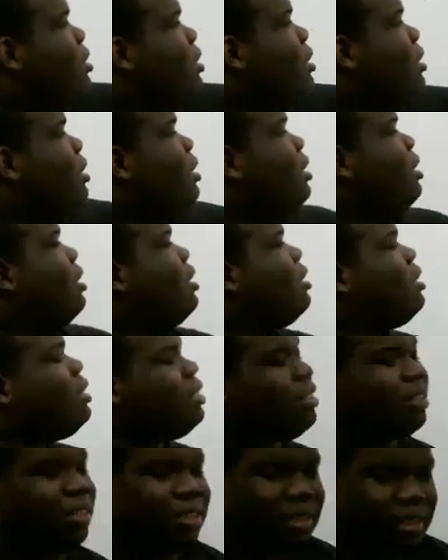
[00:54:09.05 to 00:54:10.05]
Okay.
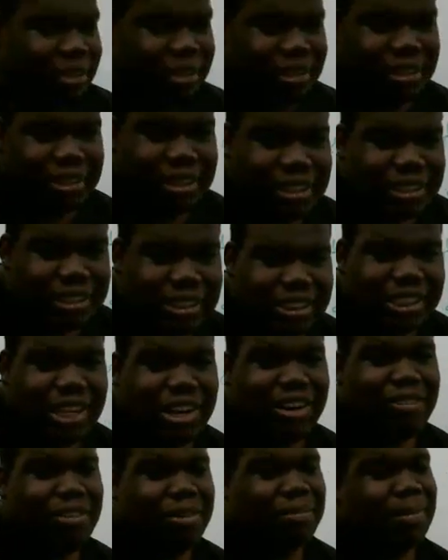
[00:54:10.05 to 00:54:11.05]

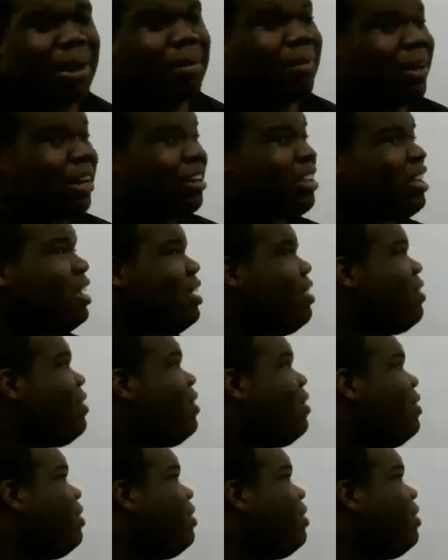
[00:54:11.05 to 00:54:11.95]
So remember the queue?